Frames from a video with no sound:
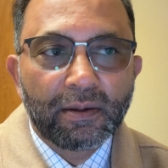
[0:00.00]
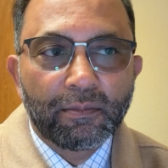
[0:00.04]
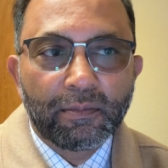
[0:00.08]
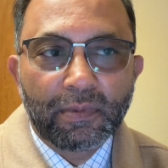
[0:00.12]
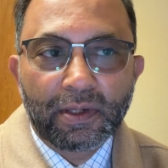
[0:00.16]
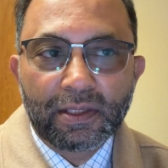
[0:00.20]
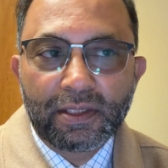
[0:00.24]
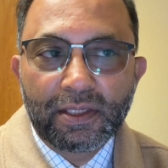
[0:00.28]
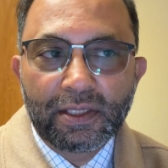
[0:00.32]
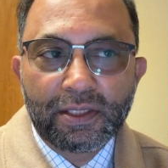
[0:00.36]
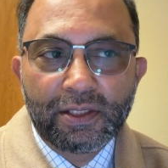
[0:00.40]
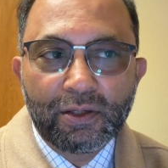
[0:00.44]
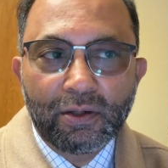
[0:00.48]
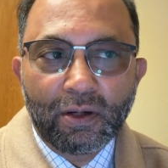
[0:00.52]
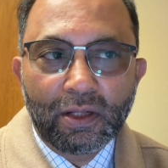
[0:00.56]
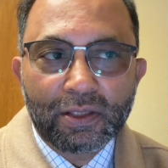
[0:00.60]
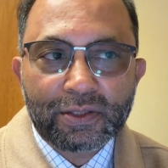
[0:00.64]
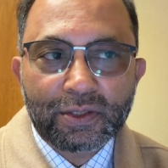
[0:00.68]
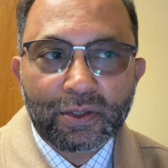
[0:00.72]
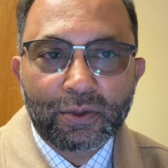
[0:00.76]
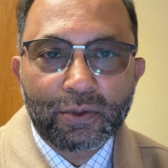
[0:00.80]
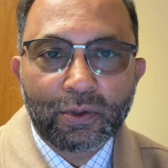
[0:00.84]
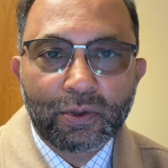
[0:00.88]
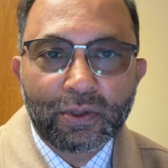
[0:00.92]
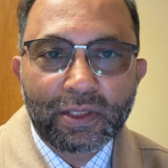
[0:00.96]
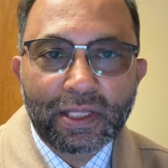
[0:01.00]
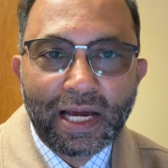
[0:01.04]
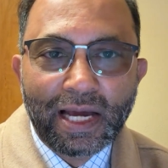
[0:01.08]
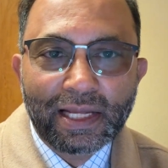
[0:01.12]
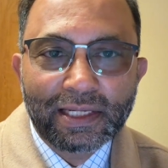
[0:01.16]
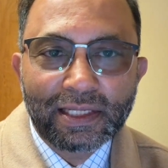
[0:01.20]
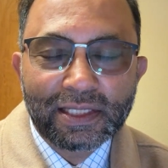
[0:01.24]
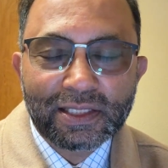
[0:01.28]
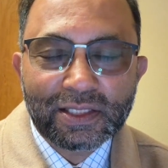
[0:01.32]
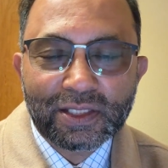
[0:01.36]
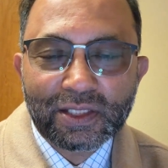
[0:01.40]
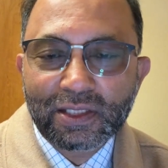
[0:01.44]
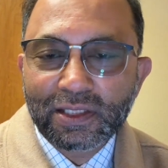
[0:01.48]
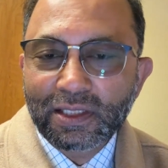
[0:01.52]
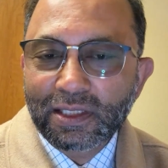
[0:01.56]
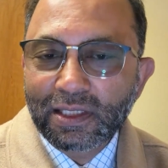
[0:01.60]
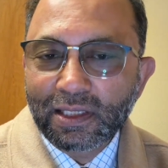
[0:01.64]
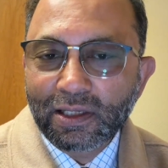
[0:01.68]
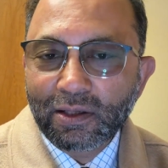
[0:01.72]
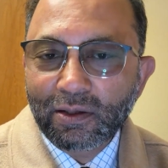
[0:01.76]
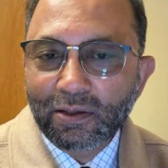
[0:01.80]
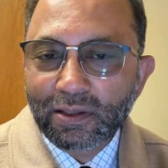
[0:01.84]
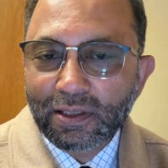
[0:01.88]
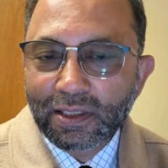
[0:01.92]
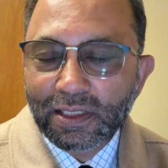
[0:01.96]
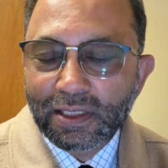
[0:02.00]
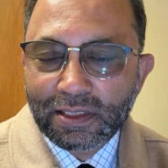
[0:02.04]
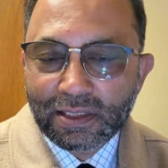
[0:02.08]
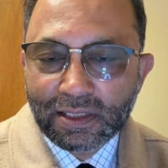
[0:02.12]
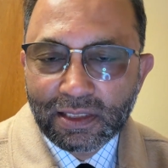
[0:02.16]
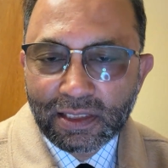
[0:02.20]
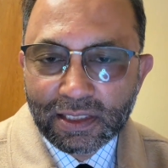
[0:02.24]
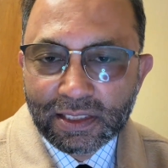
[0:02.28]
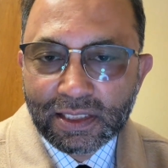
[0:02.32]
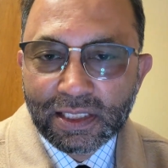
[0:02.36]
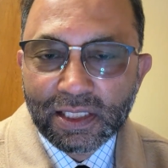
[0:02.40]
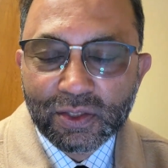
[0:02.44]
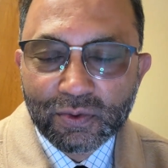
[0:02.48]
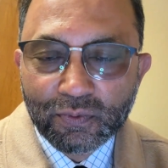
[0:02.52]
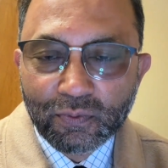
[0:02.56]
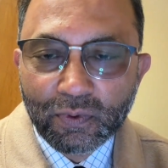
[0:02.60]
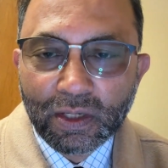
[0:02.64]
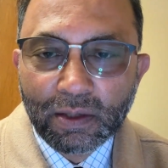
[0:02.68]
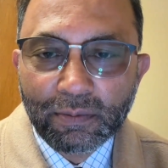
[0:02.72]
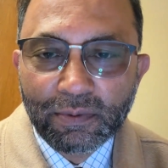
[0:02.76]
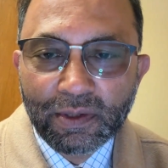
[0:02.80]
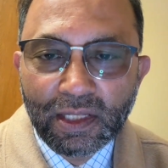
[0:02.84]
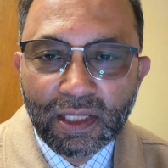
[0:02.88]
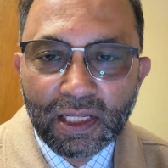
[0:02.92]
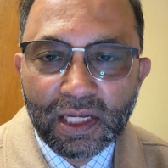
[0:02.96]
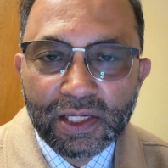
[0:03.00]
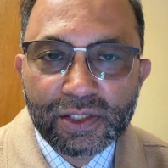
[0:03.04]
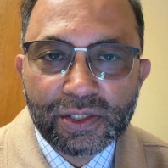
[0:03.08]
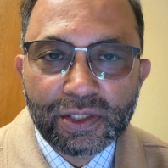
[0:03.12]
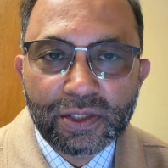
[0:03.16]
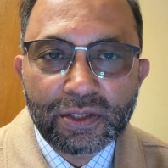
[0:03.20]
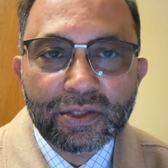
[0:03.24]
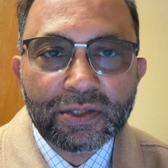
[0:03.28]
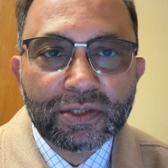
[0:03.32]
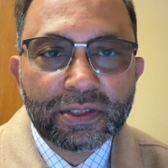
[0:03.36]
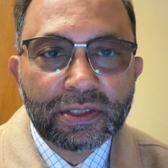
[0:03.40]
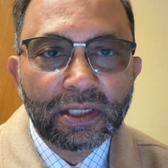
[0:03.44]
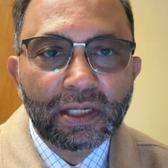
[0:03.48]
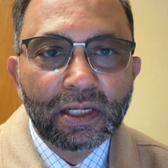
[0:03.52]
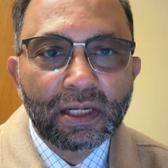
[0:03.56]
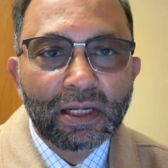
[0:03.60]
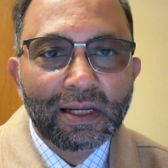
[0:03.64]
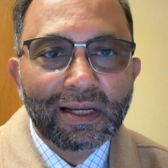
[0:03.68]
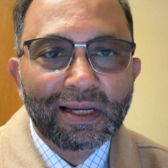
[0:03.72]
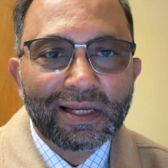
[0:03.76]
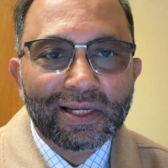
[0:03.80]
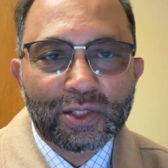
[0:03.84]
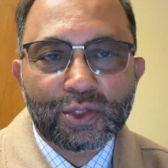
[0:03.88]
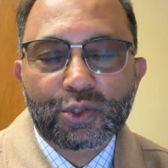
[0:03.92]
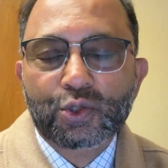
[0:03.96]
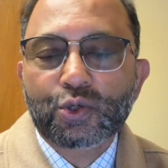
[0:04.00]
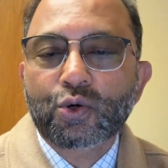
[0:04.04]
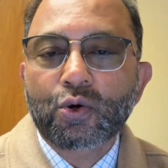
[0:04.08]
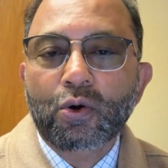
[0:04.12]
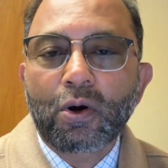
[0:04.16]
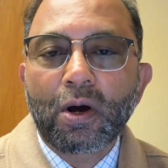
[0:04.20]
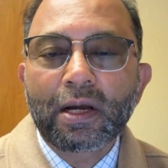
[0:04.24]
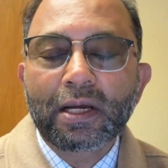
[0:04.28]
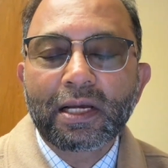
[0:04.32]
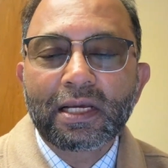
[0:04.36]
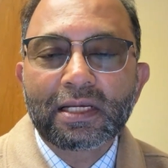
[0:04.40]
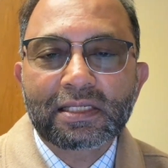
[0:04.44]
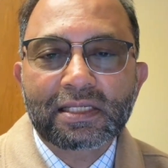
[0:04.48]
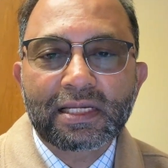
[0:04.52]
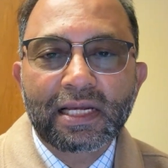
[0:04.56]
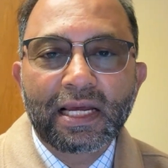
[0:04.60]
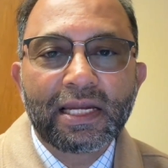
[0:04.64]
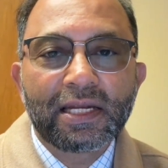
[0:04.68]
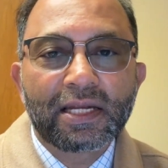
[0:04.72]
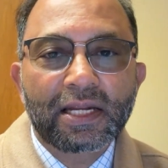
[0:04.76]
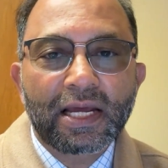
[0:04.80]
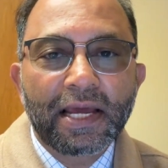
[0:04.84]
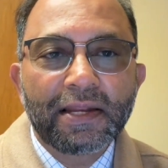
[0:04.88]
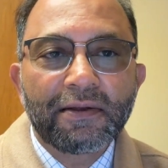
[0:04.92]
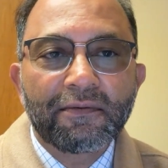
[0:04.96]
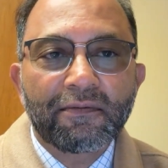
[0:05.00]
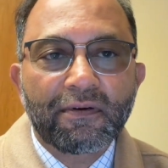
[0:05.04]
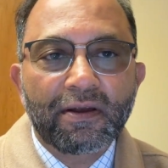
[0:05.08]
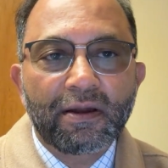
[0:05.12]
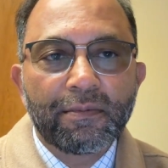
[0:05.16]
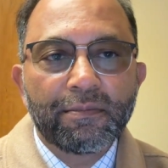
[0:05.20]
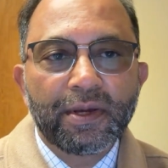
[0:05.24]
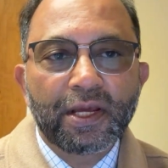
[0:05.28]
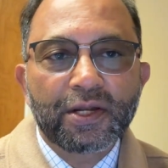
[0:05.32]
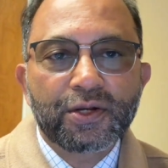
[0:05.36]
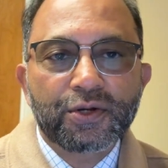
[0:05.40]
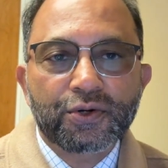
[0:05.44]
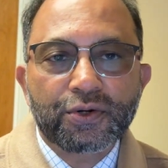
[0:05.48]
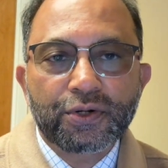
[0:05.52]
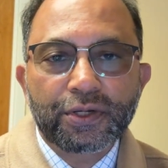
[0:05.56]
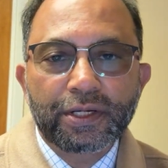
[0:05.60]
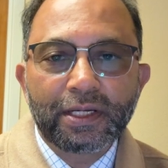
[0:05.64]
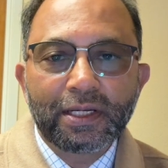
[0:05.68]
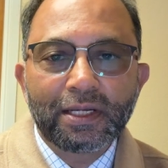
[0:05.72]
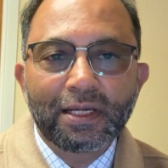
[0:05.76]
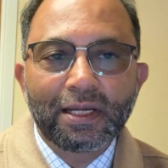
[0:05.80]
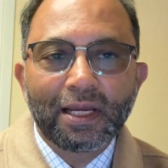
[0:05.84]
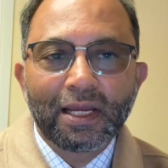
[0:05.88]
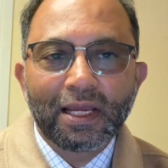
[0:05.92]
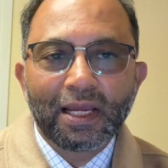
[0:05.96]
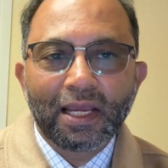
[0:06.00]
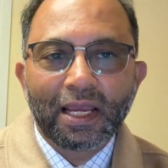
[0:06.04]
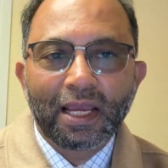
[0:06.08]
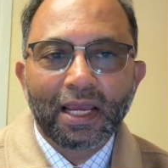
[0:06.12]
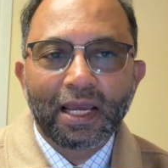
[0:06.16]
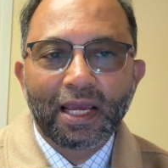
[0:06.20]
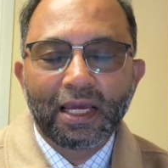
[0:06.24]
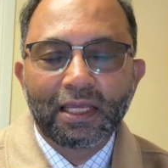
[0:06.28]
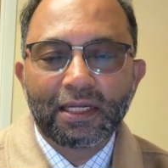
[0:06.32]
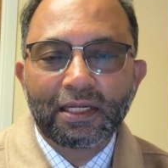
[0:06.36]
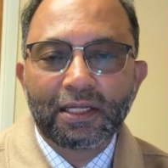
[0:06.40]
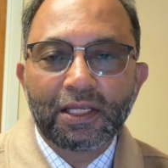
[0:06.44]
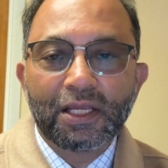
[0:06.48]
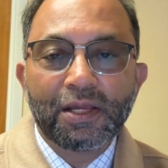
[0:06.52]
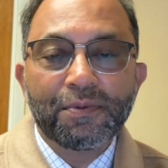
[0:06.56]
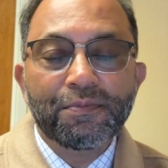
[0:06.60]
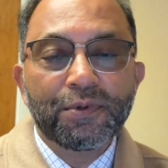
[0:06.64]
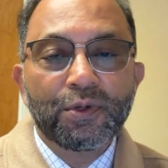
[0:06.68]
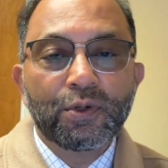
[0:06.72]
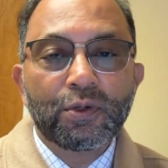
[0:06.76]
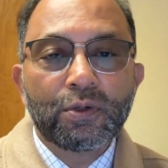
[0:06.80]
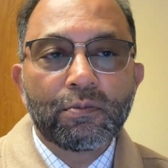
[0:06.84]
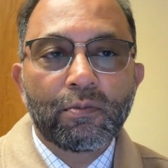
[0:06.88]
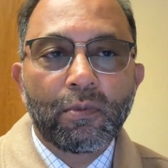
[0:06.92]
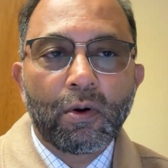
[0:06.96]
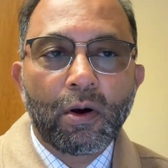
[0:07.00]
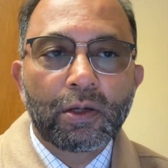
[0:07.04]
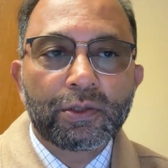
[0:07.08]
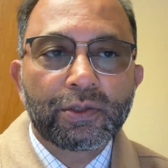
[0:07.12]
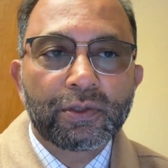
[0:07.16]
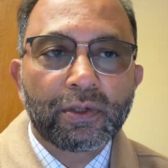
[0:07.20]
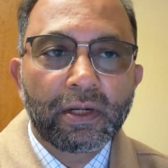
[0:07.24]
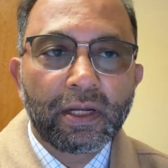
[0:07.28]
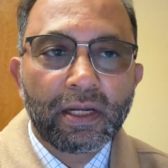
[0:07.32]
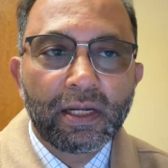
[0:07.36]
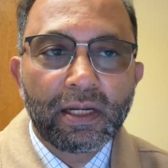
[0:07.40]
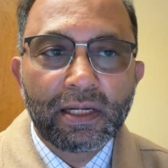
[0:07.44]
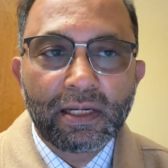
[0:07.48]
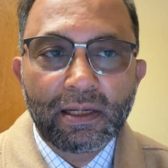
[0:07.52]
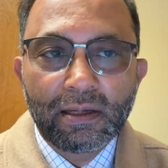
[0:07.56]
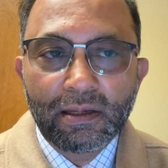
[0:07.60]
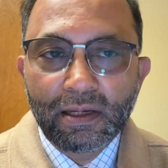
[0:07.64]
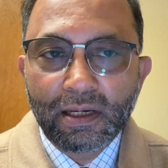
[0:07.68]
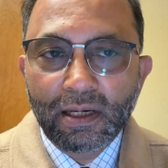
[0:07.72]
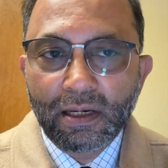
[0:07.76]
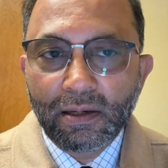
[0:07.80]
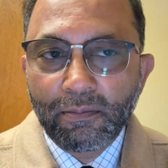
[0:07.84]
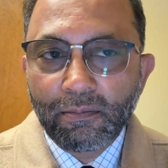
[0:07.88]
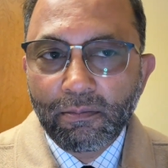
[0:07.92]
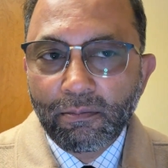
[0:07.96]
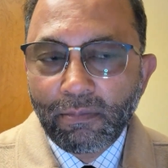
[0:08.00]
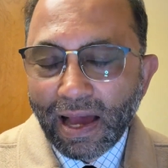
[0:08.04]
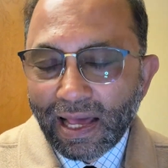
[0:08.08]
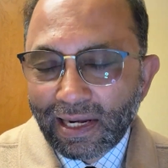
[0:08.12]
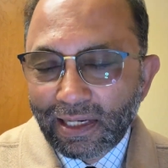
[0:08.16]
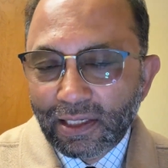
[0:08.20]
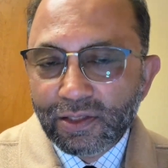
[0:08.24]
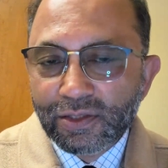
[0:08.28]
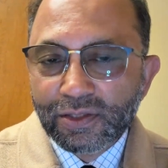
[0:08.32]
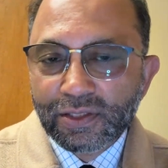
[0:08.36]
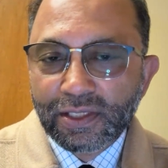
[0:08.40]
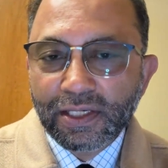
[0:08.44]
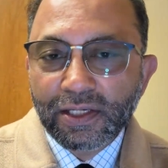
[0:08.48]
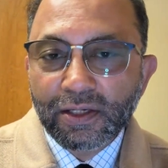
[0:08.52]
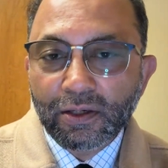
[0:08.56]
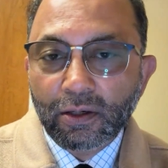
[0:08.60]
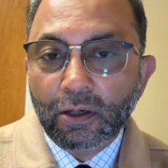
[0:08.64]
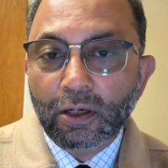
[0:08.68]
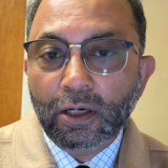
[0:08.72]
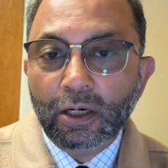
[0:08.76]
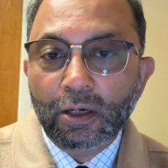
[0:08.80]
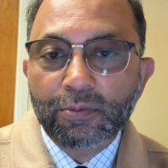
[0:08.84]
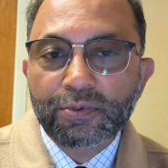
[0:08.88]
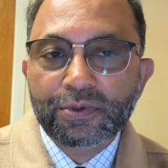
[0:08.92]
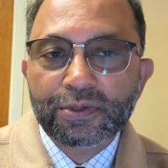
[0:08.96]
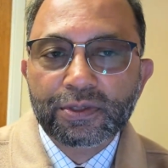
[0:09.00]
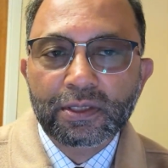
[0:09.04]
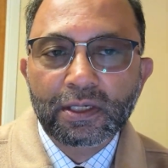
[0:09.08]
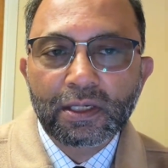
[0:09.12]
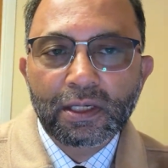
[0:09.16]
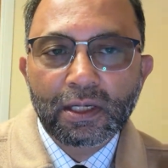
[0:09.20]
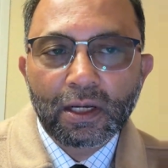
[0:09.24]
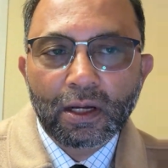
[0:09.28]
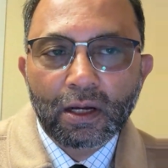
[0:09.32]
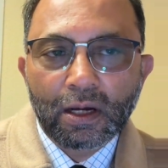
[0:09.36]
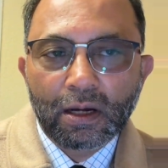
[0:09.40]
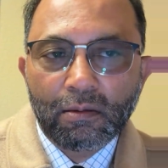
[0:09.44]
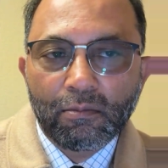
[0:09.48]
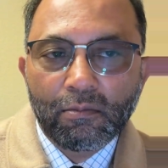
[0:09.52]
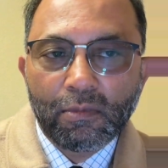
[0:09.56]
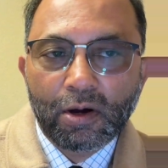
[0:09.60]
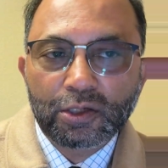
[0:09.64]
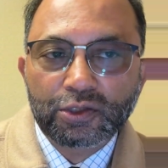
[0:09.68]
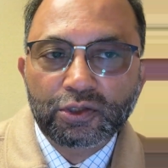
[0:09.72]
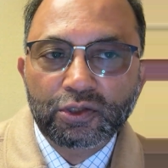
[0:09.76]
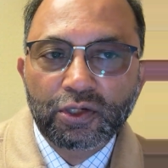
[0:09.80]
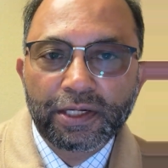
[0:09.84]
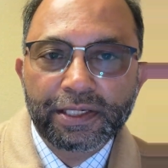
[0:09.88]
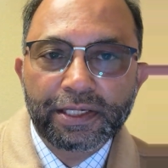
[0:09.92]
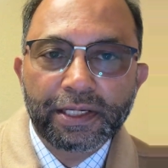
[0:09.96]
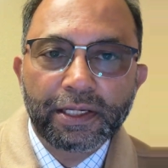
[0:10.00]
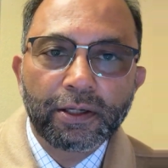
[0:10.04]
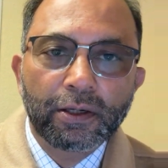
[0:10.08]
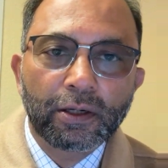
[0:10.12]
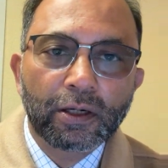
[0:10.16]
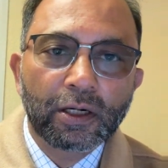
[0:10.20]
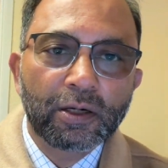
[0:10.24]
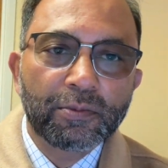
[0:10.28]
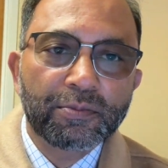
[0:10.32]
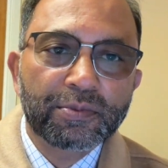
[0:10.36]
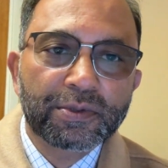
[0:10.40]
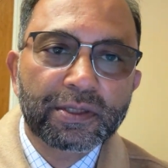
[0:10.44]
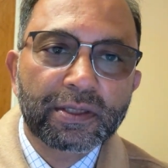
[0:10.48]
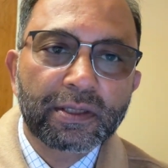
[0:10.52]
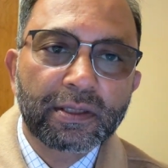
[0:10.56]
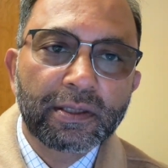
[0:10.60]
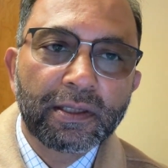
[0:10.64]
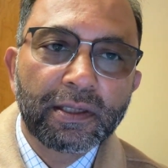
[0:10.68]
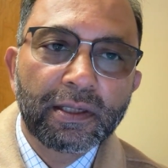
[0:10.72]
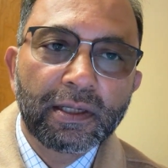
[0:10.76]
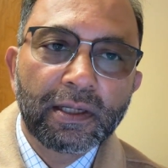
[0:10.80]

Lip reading: But did you also know that this is one of the nature's strongest anti-inflammatory and immune balancing herbs, modulating herbs?